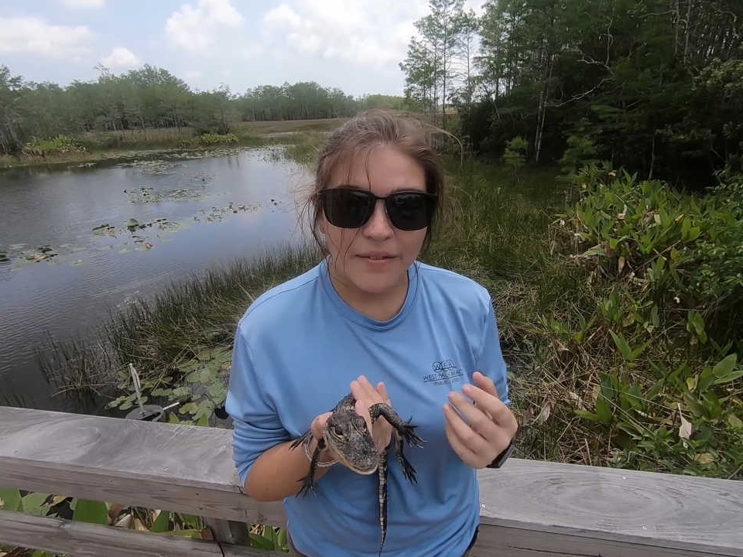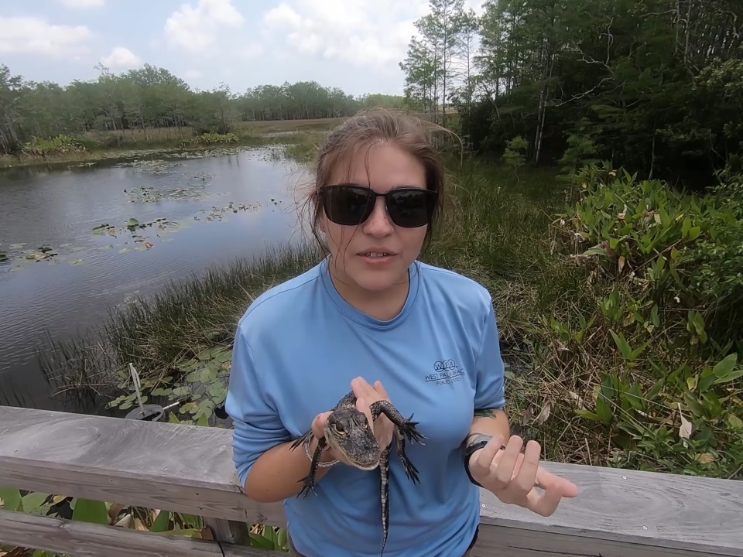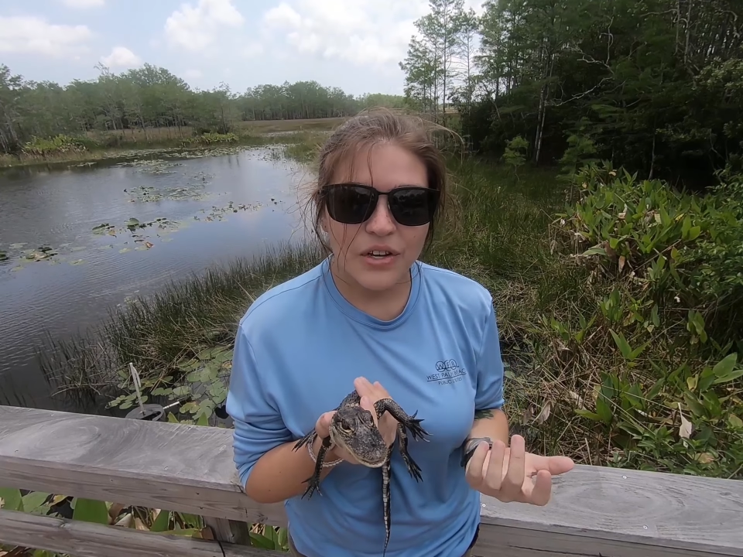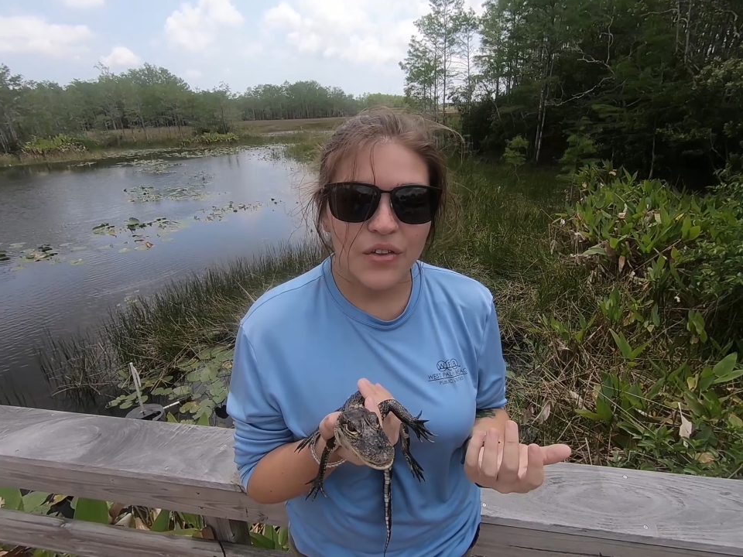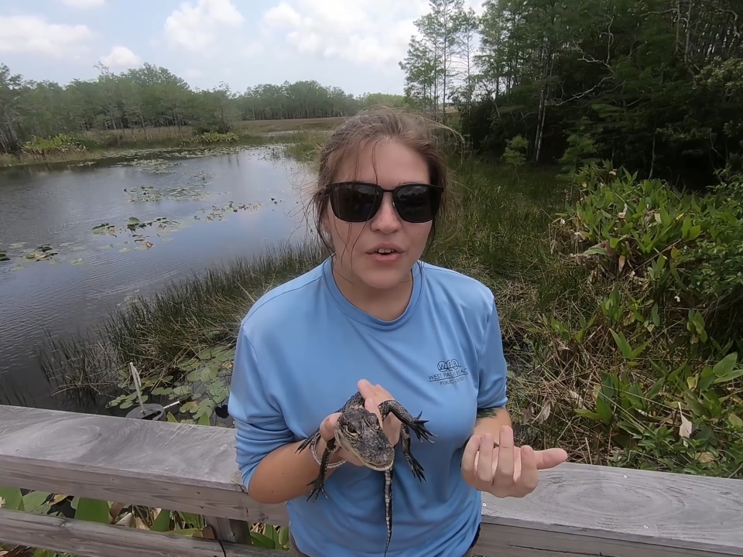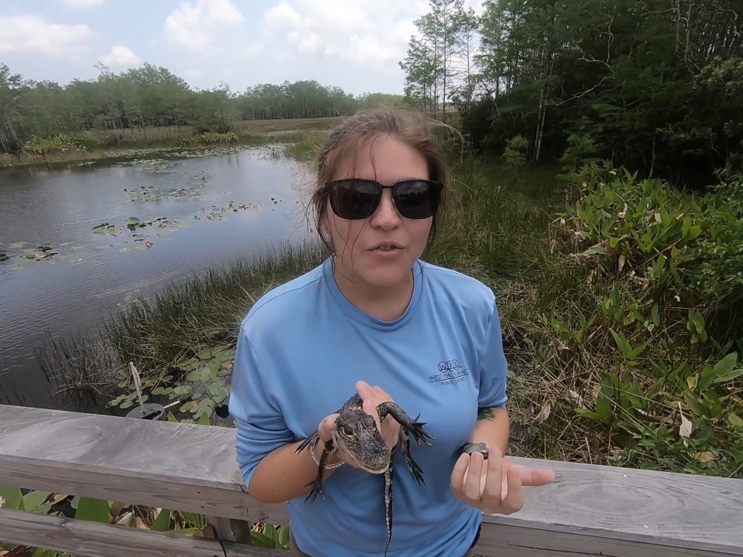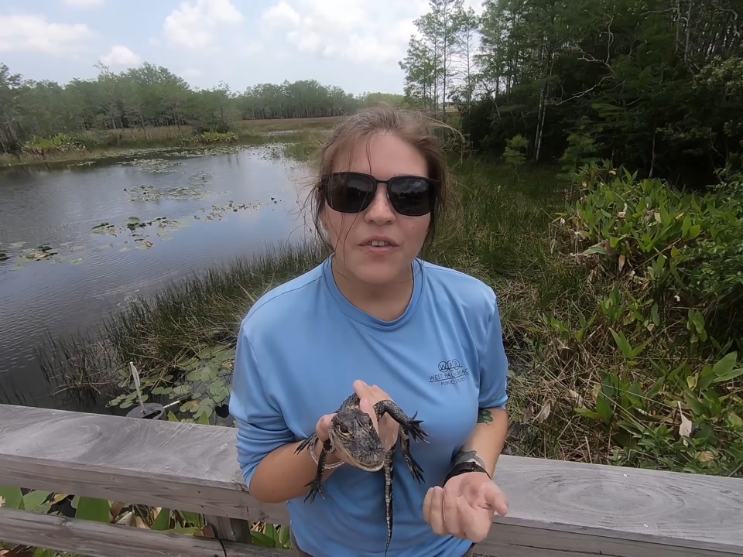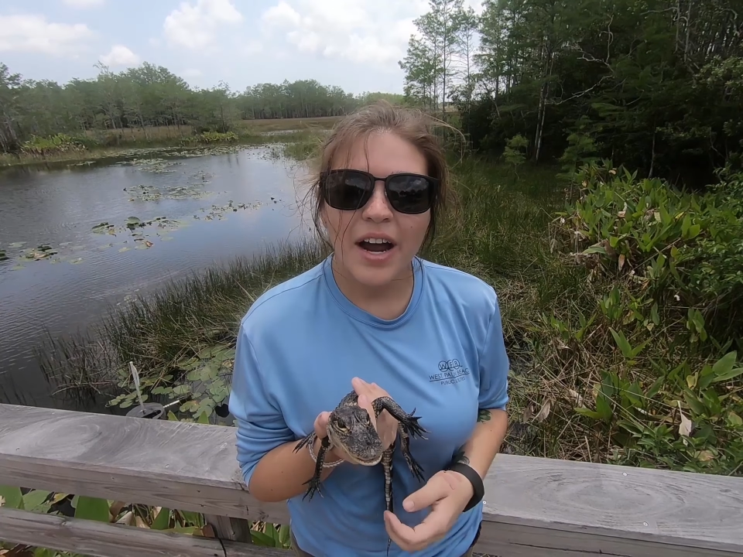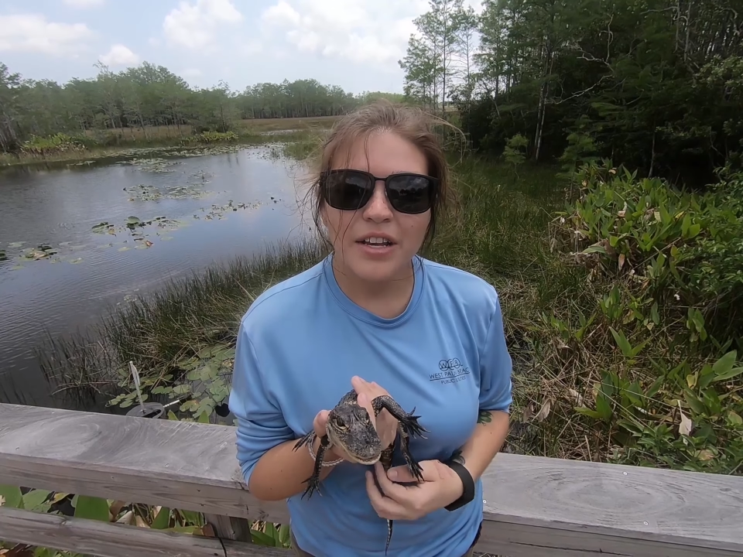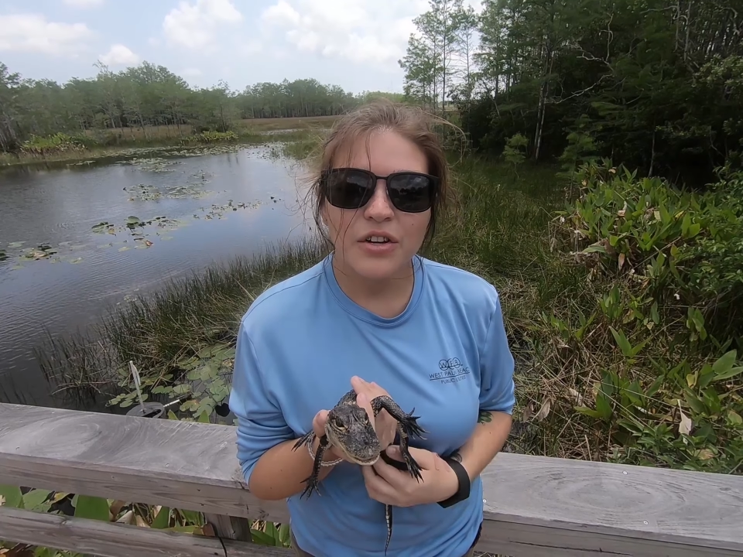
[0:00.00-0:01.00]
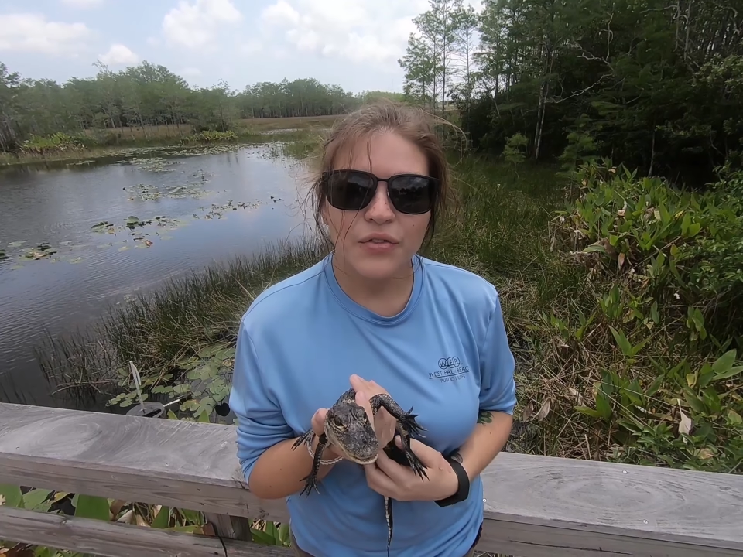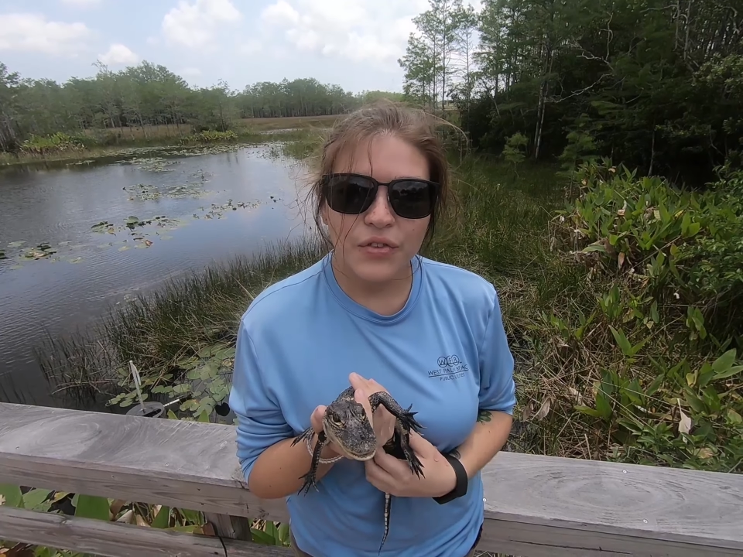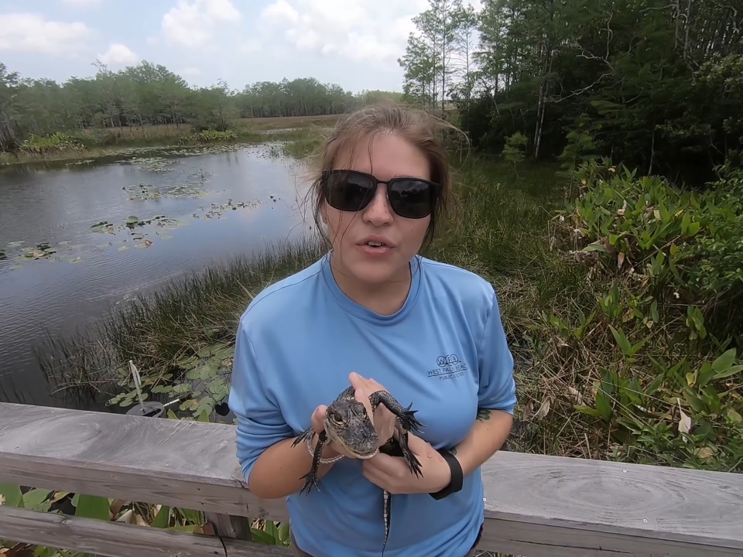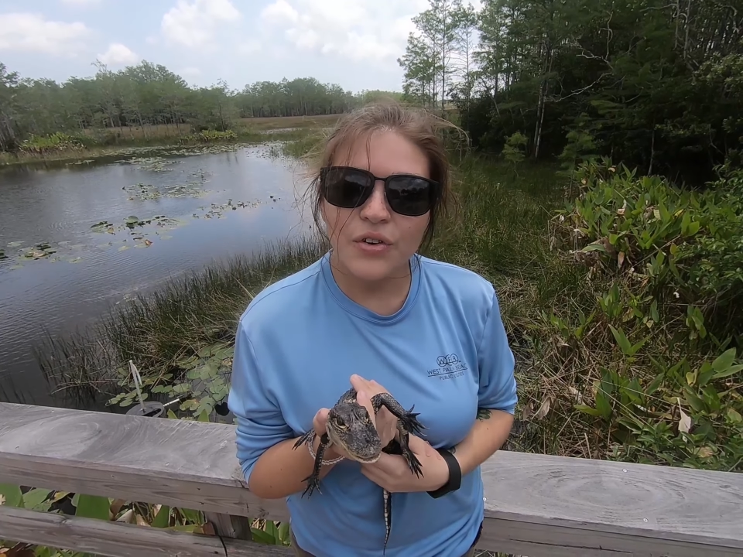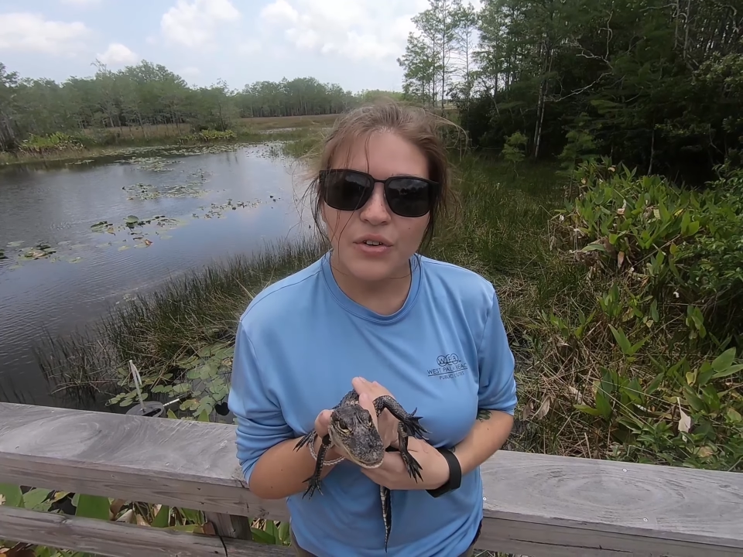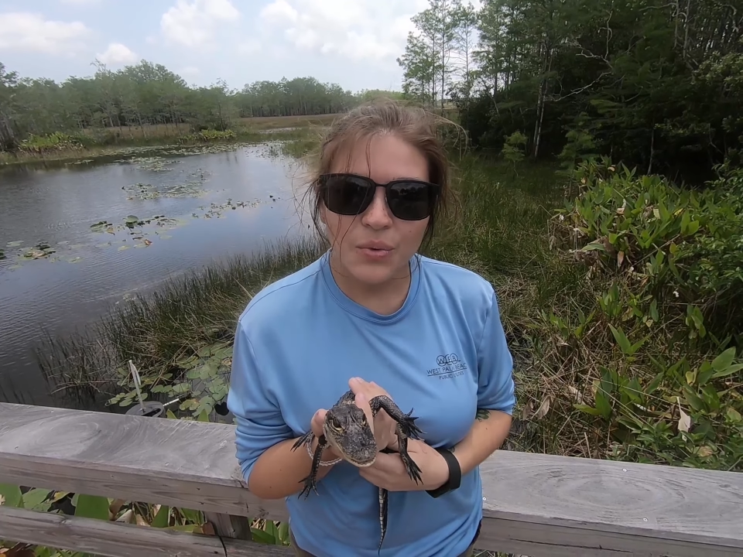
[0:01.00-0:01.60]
So they'll find their food,